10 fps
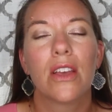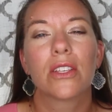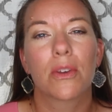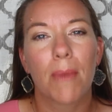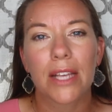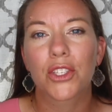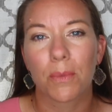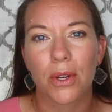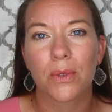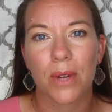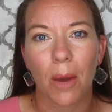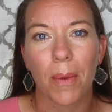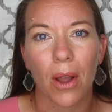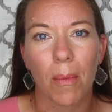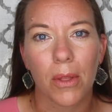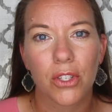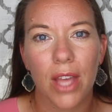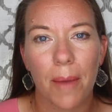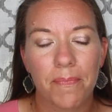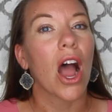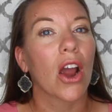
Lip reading: So MasterBooks would help accomplish that.